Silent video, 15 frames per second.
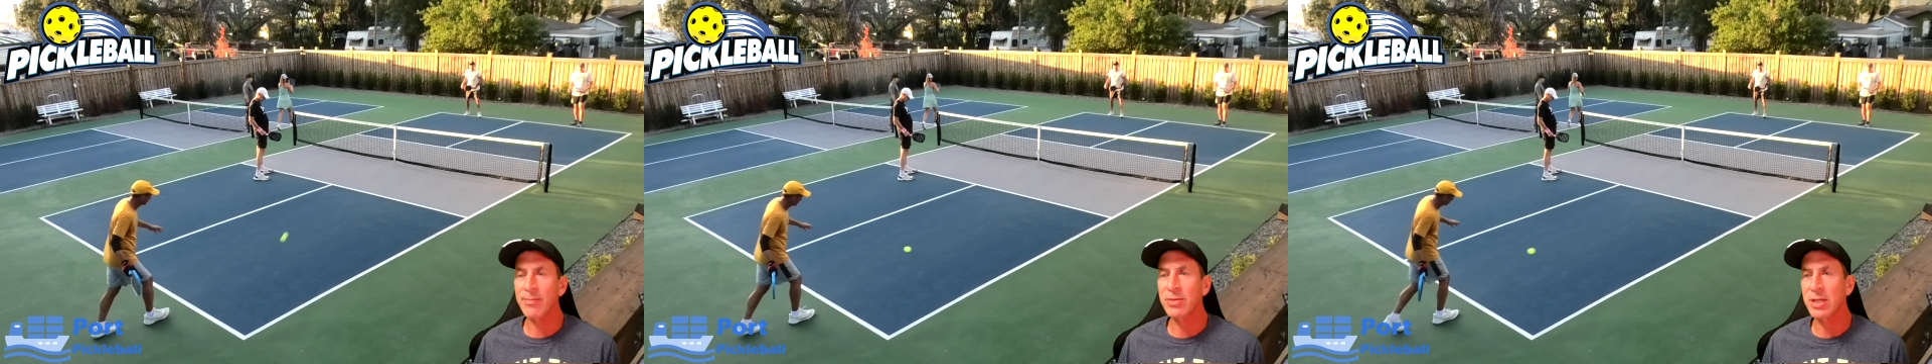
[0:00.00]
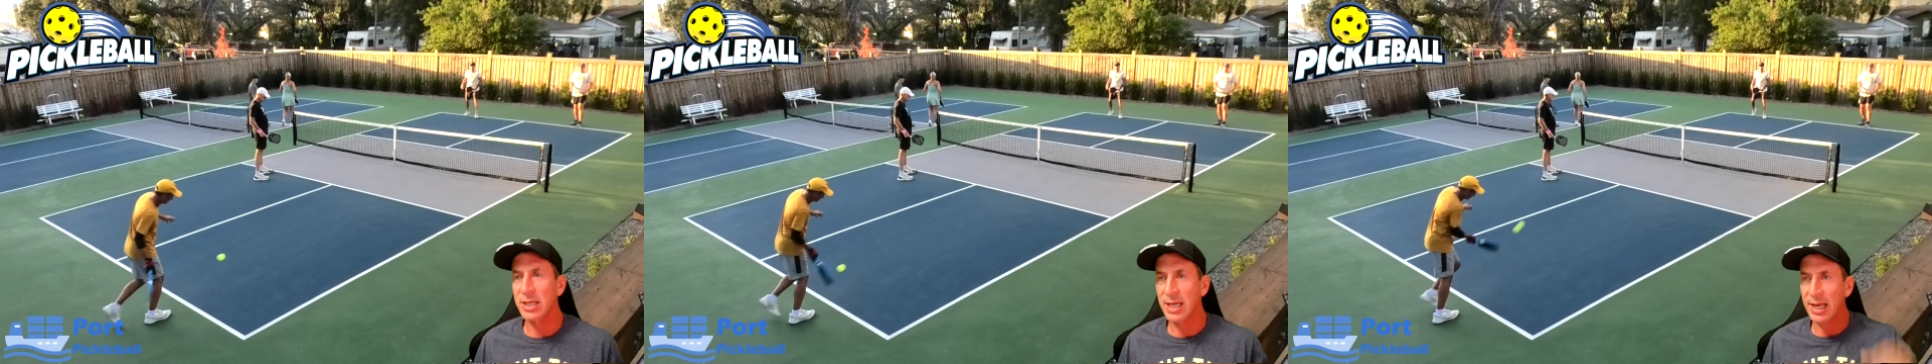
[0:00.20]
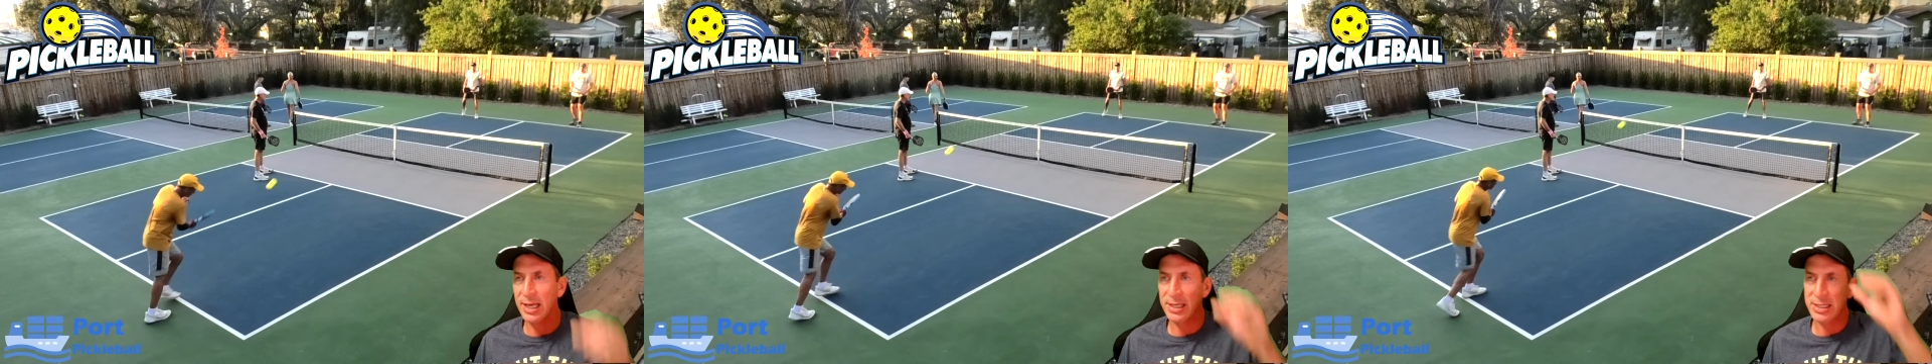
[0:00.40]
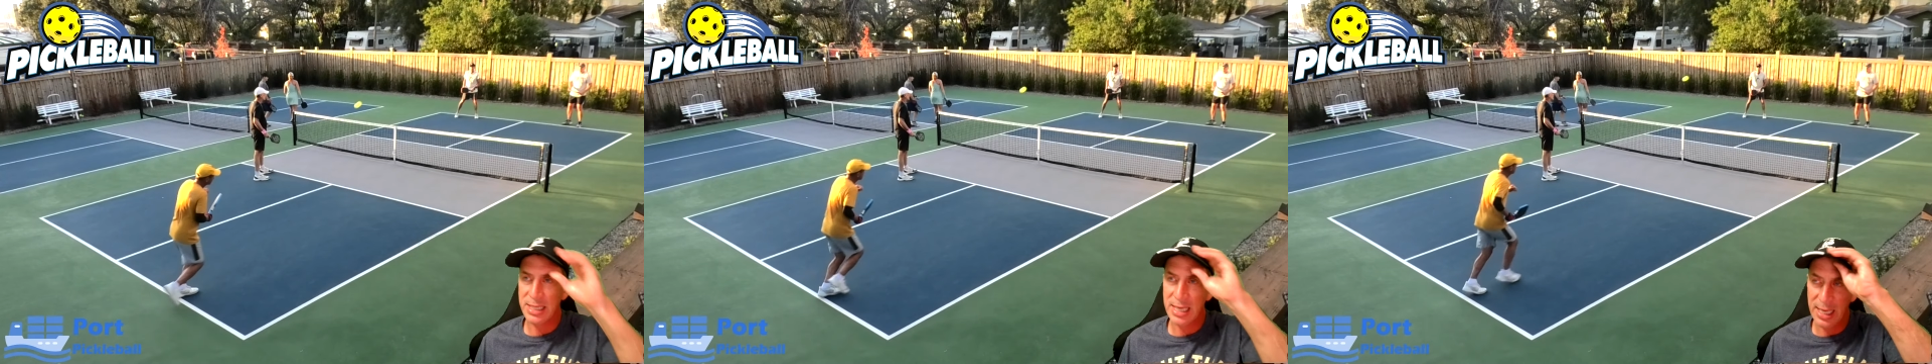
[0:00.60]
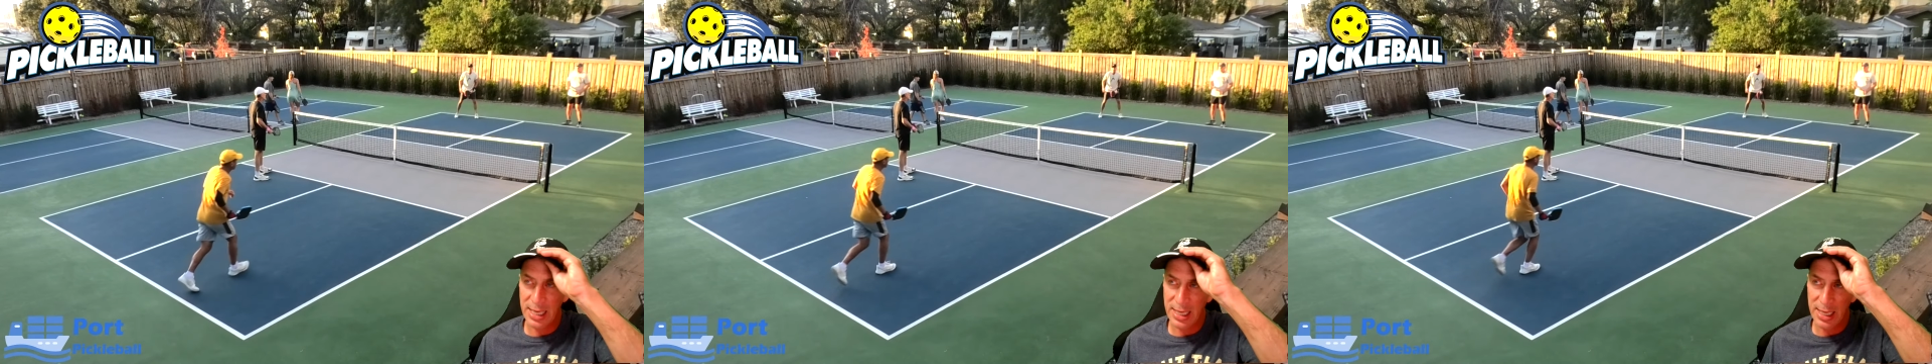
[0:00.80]
today, is
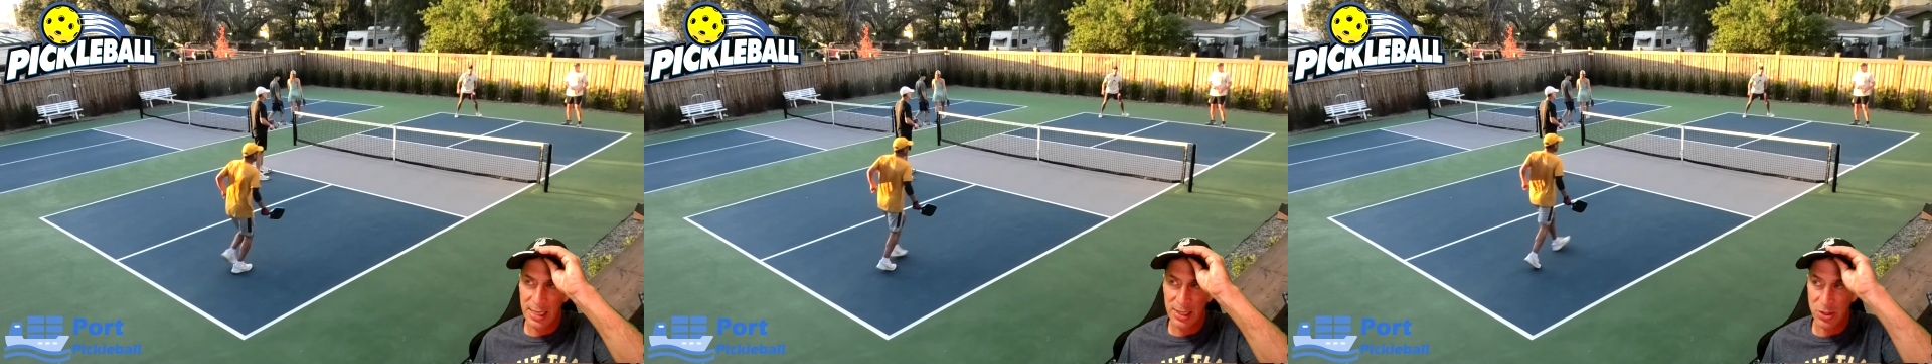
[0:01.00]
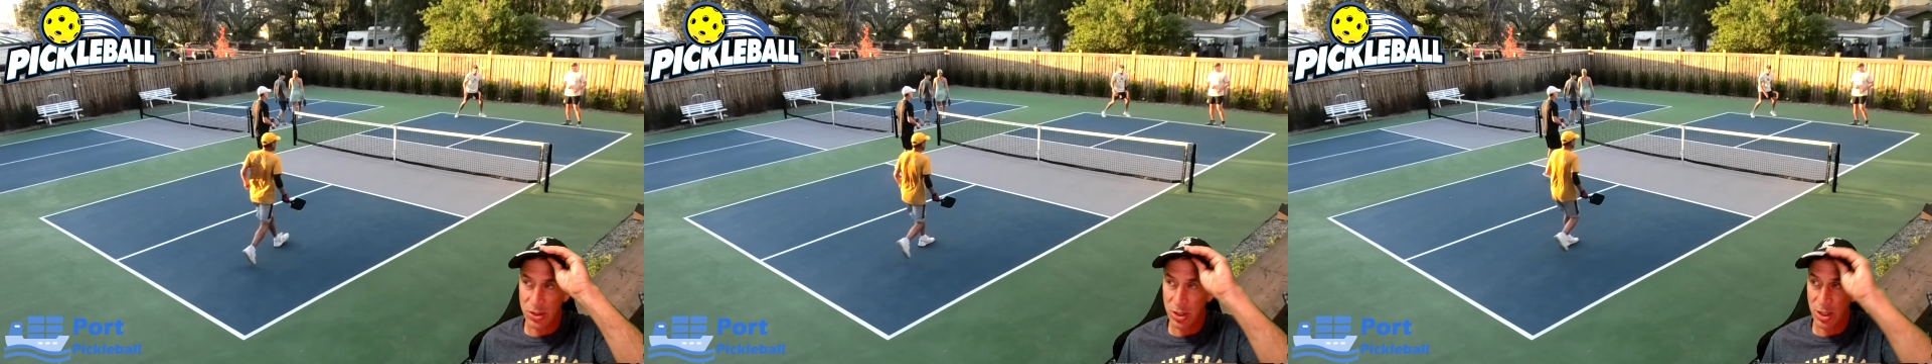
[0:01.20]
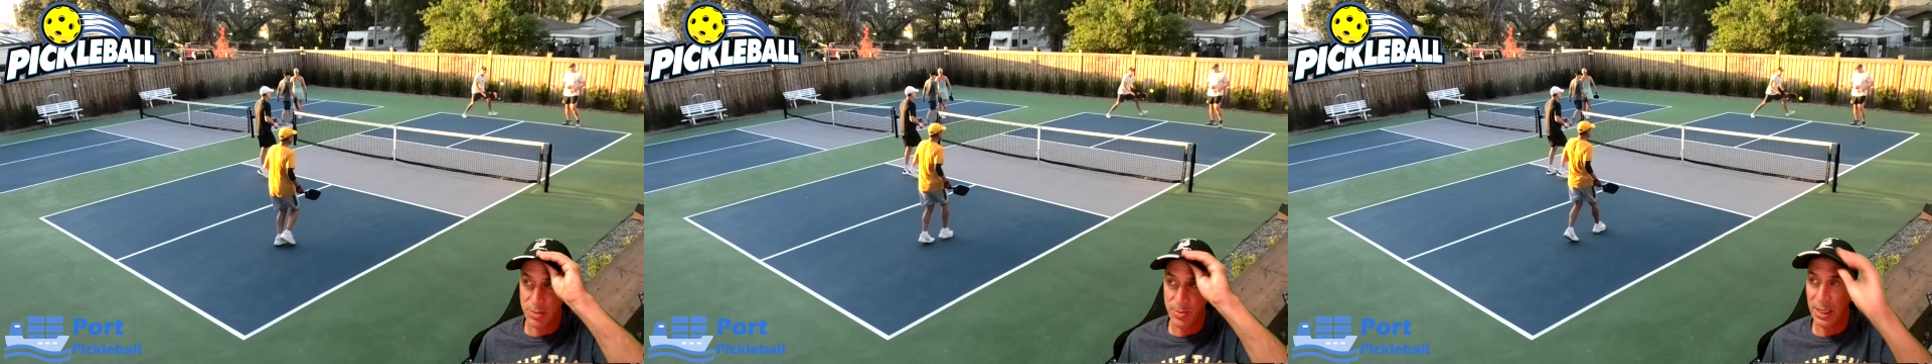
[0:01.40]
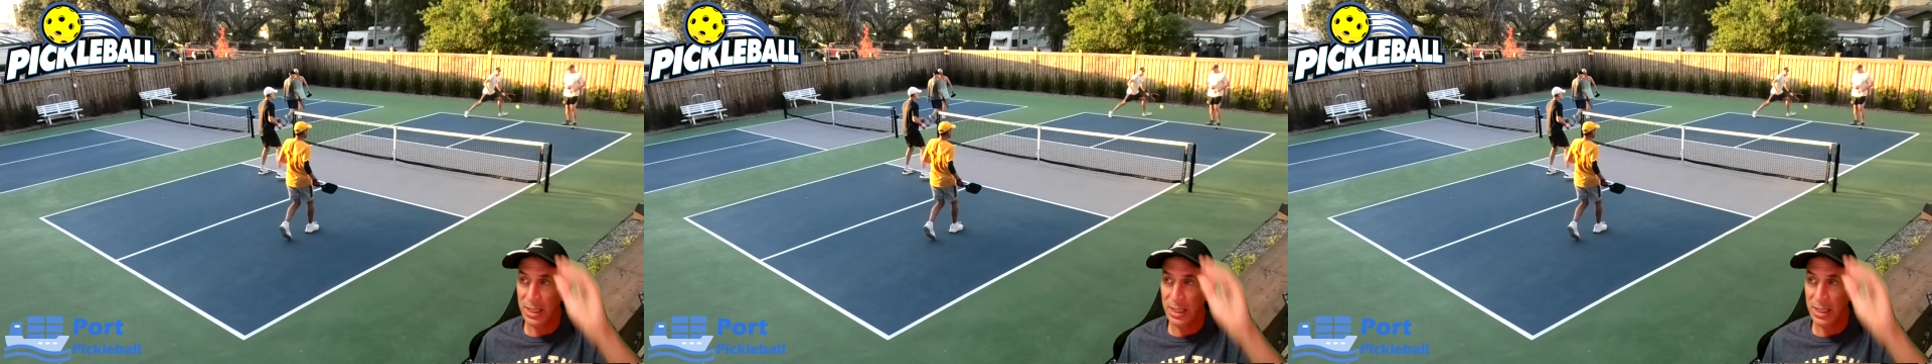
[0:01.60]
Ken Cheeseman.